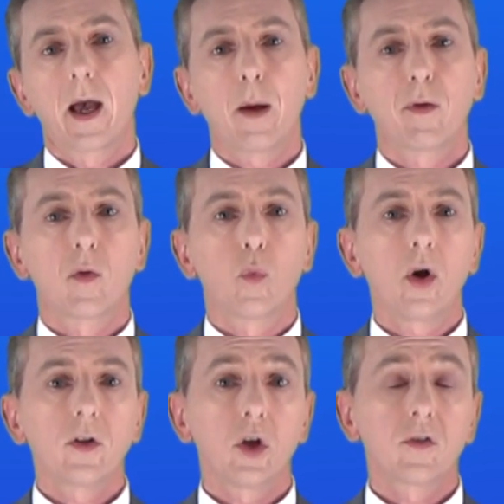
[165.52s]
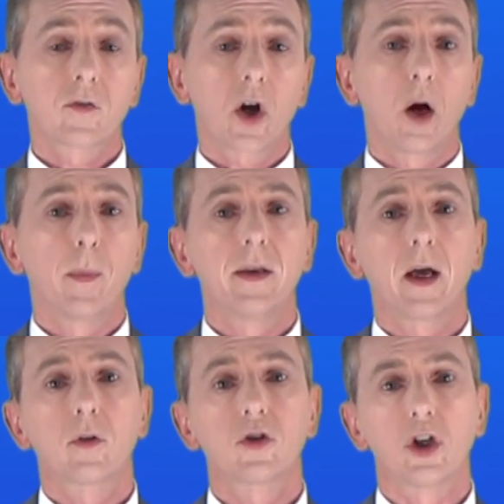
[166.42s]
However, one use of carbon
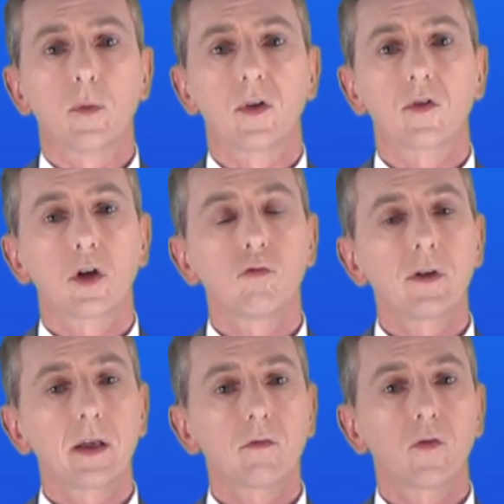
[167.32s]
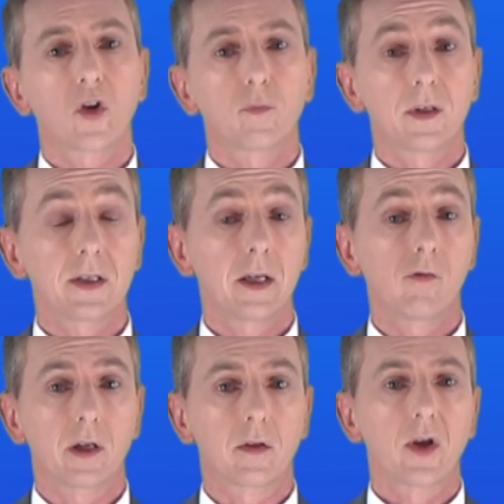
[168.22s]
nanotubes is to reinforce
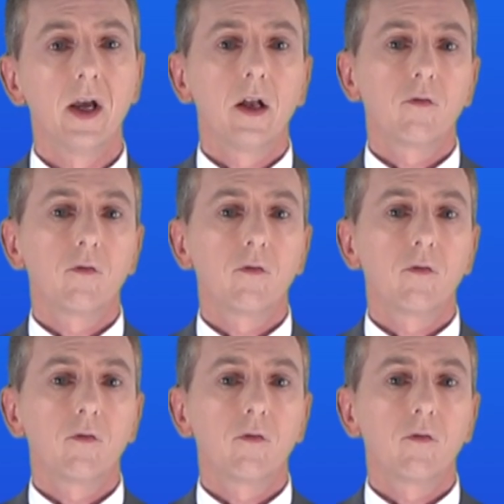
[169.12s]
materials,